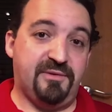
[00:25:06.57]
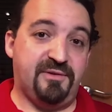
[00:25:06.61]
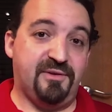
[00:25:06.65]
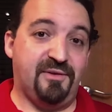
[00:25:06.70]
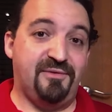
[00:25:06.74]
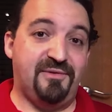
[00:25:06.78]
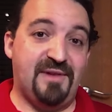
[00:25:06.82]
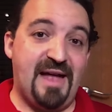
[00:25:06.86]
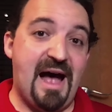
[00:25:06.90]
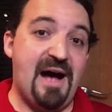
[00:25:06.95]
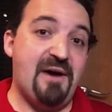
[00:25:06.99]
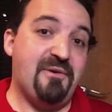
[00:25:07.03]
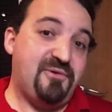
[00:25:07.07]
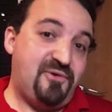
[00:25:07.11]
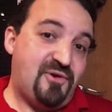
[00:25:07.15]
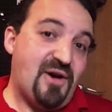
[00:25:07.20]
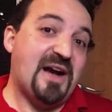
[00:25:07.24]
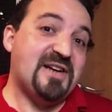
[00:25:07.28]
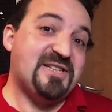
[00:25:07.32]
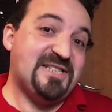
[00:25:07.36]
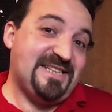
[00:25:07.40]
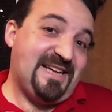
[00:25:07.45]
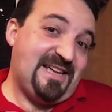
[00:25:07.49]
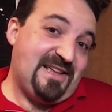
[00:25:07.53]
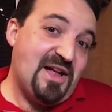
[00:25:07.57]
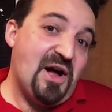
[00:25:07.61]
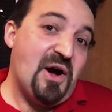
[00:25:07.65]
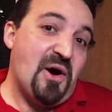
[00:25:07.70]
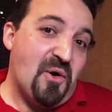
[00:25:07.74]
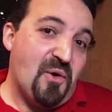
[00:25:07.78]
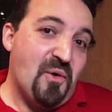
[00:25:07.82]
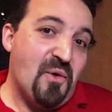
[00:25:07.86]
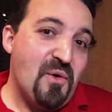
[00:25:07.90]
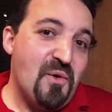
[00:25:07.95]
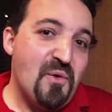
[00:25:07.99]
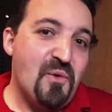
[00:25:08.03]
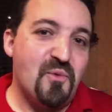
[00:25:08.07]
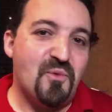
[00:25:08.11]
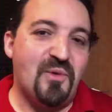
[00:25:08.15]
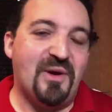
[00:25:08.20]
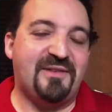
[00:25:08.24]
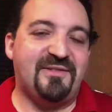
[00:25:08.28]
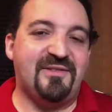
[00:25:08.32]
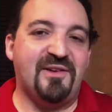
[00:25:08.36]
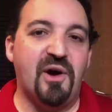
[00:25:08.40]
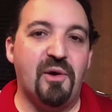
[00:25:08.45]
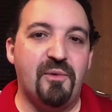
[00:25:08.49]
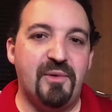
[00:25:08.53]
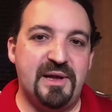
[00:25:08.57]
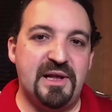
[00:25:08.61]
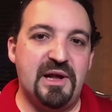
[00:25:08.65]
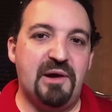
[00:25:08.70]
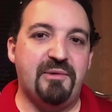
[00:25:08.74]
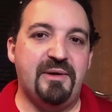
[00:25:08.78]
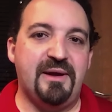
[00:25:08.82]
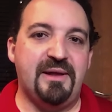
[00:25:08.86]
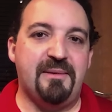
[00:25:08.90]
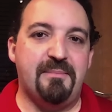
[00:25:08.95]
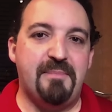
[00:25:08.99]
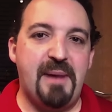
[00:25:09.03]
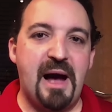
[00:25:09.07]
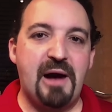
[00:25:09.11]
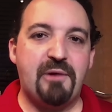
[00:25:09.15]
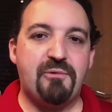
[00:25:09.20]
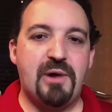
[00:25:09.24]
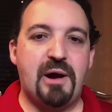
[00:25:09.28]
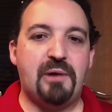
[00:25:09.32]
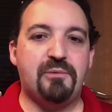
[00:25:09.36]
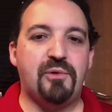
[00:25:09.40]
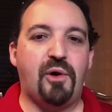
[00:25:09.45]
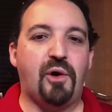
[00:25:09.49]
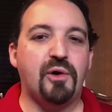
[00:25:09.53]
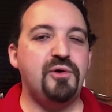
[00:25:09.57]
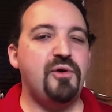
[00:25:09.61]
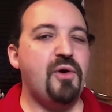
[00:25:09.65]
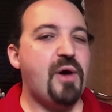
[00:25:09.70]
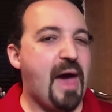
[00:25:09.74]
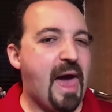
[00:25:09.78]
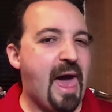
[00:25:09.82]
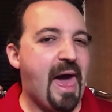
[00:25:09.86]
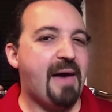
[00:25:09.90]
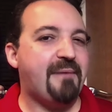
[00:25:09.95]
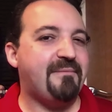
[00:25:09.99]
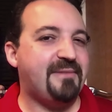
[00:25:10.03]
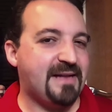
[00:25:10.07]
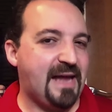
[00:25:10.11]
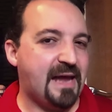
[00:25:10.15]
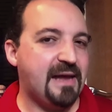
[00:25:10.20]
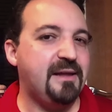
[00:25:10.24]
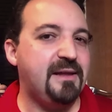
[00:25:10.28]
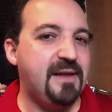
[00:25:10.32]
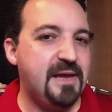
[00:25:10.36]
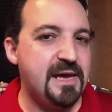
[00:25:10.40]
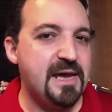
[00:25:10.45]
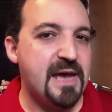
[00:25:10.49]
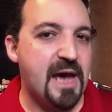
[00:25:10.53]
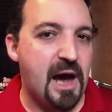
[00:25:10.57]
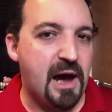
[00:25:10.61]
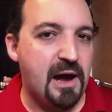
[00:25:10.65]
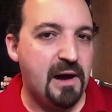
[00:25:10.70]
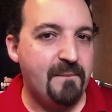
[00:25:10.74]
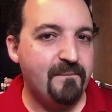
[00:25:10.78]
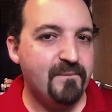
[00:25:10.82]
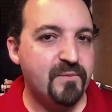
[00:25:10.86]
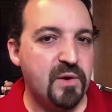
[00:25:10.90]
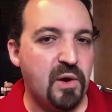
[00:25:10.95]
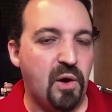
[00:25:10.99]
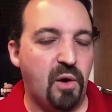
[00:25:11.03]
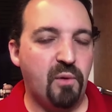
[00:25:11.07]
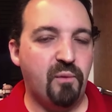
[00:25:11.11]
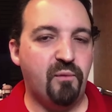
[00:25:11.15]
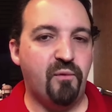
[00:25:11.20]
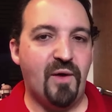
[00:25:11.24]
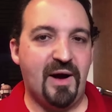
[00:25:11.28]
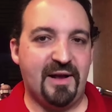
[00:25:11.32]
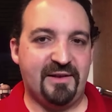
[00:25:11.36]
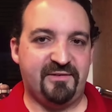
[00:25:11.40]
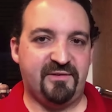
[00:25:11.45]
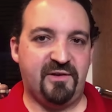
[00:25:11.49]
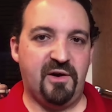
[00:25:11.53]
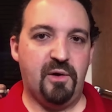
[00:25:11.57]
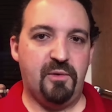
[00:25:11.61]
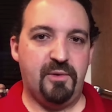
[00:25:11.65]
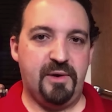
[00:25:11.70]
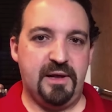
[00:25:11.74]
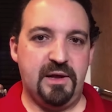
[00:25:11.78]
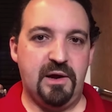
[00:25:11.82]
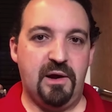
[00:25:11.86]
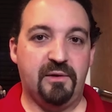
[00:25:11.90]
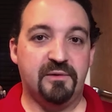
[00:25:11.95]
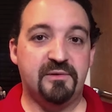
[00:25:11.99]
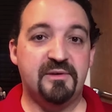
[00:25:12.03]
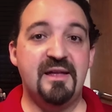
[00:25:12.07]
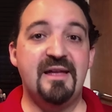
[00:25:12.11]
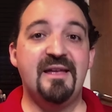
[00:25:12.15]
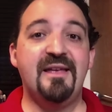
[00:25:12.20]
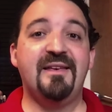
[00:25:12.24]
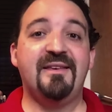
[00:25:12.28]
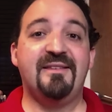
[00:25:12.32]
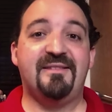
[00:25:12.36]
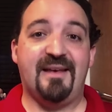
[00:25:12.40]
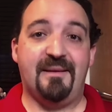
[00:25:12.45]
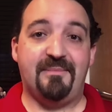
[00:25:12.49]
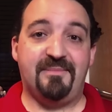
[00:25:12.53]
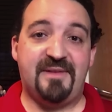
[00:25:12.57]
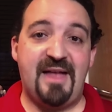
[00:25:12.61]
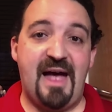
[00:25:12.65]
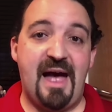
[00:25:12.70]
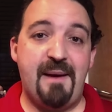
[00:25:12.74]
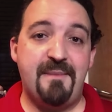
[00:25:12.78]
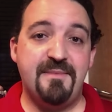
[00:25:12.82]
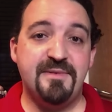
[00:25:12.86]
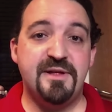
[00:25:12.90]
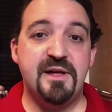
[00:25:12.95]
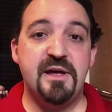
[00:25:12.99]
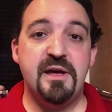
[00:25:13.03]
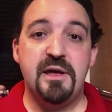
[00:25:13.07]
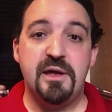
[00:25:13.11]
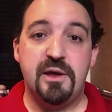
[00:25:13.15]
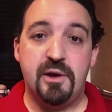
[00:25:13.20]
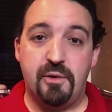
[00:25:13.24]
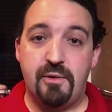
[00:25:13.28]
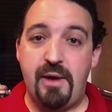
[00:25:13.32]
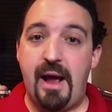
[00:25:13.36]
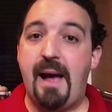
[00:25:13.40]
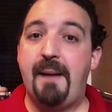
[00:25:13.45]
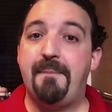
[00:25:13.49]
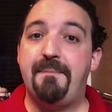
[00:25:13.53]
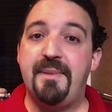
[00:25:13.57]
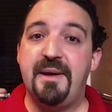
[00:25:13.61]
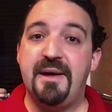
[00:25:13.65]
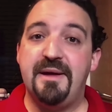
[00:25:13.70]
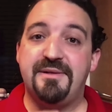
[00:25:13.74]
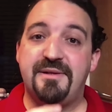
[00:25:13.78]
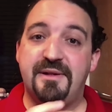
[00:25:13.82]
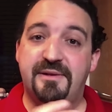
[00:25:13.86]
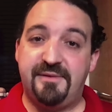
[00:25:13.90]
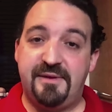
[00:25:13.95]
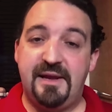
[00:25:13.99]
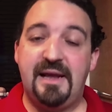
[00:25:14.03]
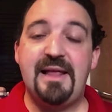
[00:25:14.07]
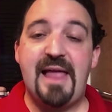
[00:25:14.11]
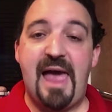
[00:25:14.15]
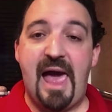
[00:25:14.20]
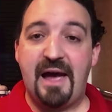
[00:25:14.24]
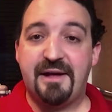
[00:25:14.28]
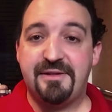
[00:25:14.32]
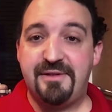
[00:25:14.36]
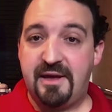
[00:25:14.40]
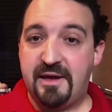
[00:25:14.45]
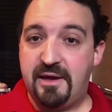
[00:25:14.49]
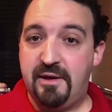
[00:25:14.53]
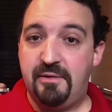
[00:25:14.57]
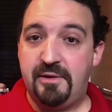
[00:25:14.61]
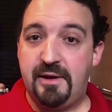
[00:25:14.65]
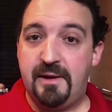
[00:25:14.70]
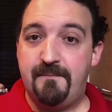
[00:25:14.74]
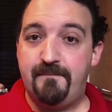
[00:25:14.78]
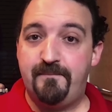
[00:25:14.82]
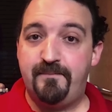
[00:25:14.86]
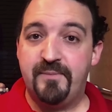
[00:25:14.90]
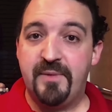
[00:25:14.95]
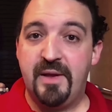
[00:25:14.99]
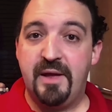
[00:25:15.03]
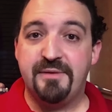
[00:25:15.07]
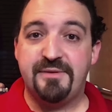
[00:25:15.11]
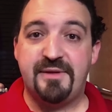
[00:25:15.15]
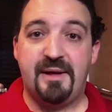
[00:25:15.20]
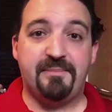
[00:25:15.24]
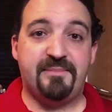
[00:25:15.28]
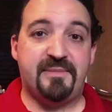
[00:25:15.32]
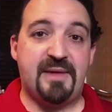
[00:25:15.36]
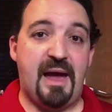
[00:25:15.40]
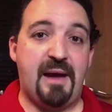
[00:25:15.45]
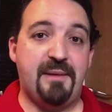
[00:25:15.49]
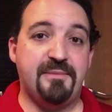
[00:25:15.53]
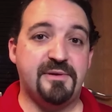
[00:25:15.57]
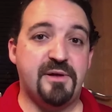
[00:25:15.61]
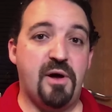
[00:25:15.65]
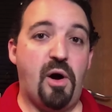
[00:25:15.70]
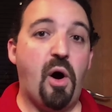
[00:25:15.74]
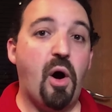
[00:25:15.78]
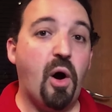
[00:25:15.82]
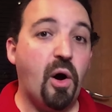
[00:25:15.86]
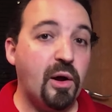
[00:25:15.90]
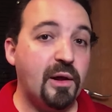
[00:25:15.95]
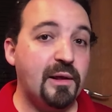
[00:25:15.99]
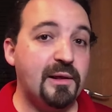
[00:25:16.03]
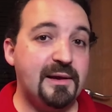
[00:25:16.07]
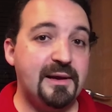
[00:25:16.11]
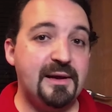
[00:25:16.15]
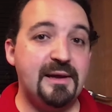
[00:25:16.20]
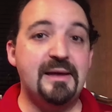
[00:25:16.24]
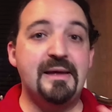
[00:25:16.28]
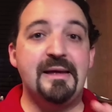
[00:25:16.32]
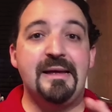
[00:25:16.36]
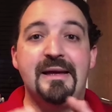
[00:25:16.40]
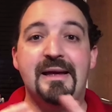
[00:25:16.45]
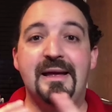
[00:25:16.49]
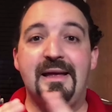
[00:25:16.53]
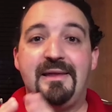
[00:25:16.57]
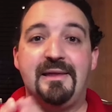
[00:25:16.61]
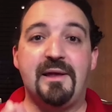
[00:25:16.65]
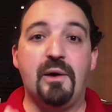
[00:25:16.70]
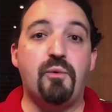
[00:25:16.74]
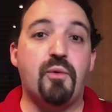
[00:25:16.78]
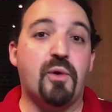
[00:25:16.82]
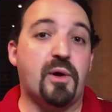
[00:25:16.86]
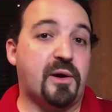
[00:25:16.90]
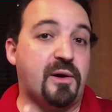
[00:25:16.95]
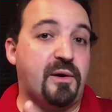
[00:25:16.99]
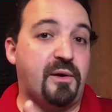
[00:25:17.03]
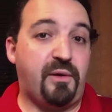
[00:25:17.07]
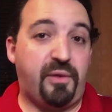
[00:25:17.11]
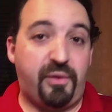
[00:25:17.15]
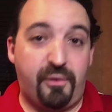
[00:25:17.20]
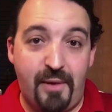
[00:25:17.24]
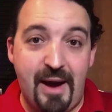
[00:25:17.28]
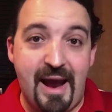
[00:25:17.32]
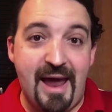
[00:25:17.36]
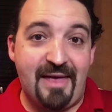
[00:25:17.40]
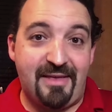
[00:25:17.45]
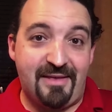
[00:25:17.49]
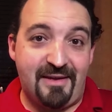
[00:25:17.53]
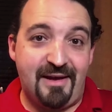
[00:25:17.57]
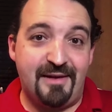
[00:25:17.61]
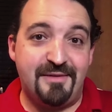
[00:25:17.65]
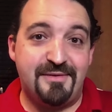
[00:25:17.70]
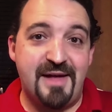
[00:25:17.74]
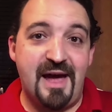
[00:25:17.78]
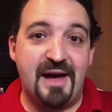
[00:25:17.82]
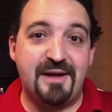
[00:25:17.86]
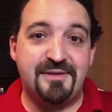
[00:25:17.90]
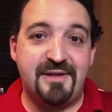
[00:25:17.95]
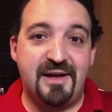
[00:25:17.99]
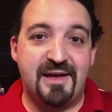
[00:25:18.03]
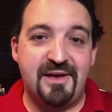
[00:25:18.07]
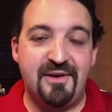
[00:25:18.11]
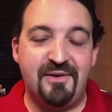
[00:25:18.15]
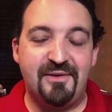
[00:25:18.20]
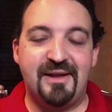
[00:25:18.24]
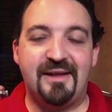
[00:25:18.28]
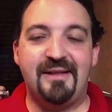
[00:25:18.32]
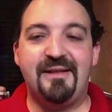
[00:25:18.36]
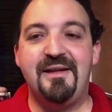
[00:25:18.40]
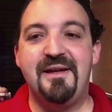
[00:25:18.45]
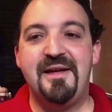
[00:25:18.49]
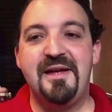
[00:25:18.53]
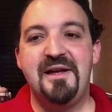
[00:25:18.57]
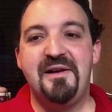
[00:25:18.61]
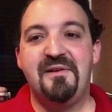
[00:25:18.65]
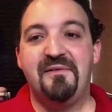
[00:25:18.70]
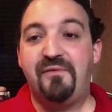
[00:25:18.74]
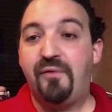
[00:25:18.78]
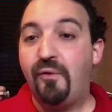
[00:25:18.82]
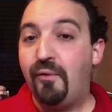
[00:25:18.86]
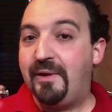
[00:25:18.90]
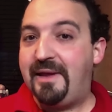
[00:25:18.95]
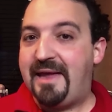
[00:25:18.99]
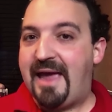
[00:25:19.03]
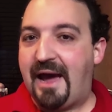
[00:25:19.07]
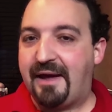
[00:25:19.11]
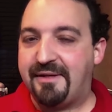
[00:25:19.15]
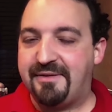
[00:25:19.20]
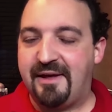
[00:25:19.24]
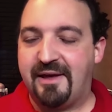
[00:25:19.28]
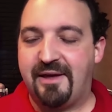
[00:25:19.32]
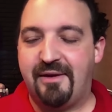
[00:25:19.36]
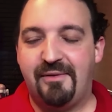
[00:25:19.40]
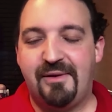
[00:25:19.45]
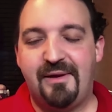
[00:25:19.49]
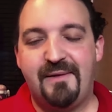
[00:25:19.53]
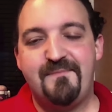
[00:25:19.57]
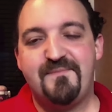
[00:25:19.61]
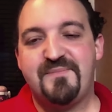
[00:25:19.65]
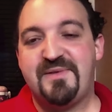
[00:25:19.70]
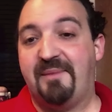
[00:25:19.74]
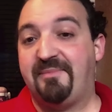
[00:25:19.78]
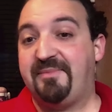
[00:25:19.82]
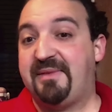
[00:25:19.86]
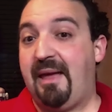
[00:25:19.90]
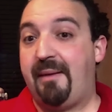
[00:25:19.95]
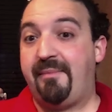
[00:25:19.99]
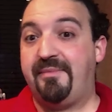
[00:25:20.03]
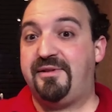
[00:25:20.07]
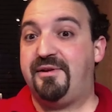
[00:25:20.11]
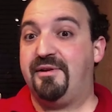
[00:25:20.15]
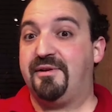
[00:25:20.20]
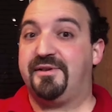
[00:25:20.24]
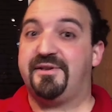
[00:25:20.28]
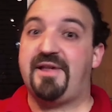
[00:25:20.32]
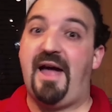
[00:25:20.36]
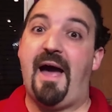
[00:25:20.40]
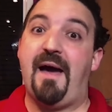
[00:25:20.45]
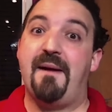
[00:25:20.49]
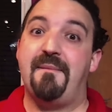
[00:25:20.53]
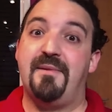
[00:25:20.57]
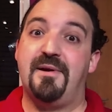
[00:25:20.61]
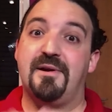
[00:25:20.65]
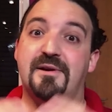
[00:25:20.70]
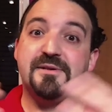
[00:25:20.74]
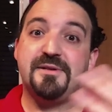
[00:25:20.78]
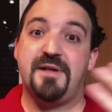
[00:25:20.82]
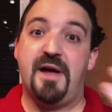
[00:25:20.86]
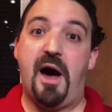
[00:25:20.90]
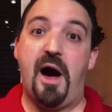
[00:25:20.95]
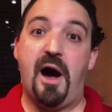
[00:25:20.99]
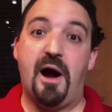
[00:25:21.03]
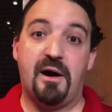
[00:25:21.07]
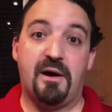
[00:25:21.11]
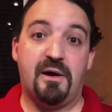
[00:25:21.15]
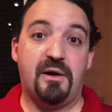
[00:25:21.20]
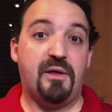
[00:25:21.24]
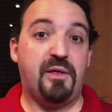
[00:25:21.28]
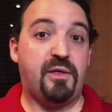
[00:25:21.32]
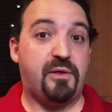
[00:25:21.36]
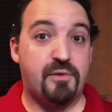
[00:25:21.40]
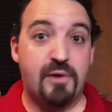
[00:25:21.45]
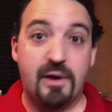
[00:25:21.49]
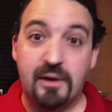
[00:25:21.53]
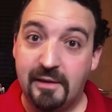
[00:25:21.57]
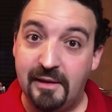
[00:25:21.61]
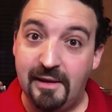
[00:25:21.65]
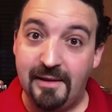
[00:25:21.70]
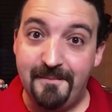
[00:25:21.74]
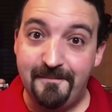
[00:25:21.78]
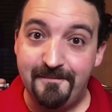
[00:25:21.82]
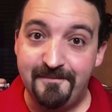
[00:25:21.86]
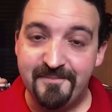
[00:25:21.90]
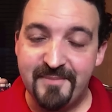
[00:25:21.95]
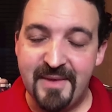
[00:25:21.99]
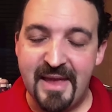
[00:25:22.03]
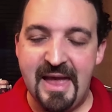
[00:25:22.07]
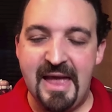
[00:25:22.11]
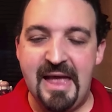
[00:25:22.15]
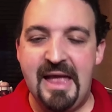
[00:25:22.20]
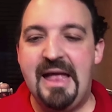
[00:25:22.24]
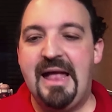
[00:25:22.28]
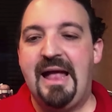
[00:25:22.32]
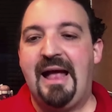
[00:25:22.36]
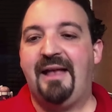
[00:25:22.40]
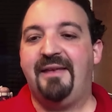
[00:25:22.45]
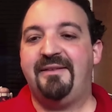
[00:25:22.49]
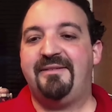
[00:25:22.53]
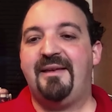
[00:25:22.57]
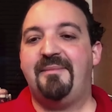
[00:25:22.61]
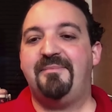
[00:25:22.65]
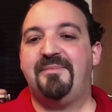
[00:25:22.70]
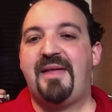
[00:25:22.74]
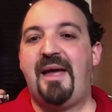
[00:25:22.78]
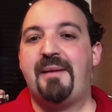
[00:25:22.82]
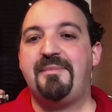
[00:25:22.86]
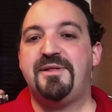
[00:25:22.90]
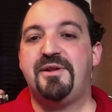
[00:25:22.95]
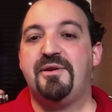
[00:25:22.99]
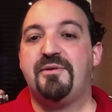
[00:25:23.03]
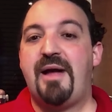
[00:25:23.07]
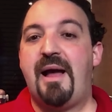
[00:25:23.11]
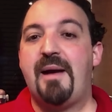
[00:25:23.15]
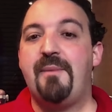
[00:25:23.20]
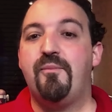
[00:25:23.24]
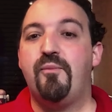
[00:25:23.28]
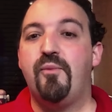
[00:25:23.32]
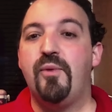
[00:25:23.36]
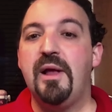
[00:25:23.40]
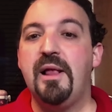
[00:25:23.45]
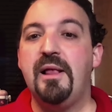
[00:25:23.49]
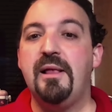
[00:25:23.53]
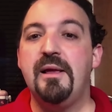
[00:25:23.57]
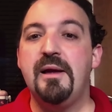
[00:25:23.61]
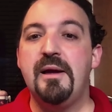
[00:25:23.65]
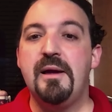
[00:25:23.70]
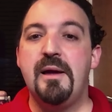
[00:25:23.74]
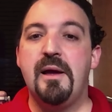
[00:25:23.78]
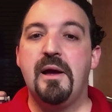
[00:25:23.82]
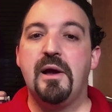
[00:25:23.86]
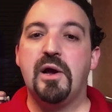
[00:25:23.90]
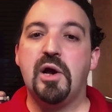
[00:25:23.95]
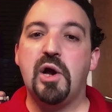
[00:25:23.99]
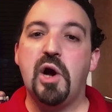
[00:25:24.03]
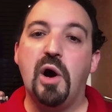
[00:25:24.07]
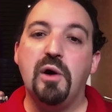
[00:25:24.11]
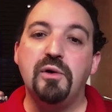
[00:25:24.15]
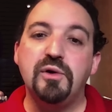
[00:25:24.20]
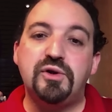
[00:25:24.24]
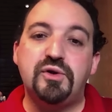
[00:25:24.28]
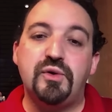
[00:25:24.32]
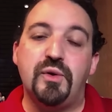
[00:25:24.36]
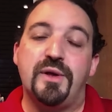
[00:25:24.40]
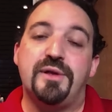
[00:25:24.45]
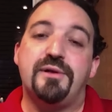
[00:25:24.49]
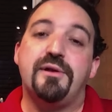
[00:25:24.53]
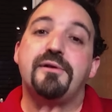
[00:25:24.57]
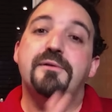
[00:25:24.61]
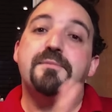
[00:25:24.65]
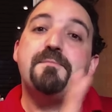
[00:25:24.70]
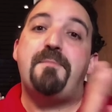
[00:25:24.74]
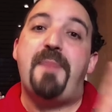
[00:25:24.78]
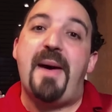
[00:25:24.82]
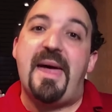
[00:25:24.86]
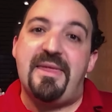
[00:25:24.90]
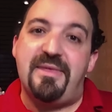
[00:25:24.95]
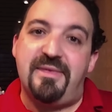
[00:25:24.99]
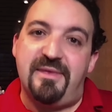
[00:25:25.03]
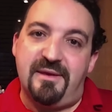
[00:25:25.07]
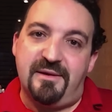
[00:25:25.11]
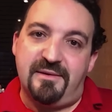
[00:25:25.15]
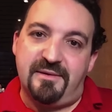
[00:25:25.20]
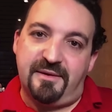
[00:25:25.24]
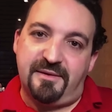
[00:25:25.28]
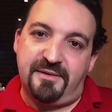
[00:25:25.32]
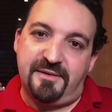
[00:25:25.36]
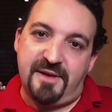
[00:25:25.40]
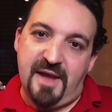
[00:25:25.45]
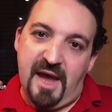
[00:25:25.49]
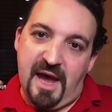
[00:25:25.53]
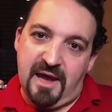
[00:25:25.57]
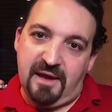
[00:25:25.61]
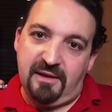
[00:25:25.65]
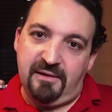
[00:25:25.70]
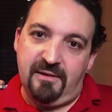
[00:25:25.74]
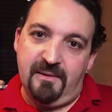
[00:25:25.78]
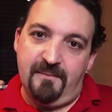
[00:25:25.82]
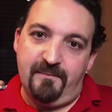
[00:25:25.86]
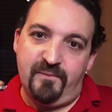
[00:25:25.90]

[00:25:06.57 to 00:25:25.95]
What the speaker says: So now you actually know what's going on in the background, or you have an idea of what's going on. Sometimes your app is still executing, Sometimes only the worker thread is executing, fully executed. Sometimes your timers are throttled, and sometimes your app will go to a suspended state.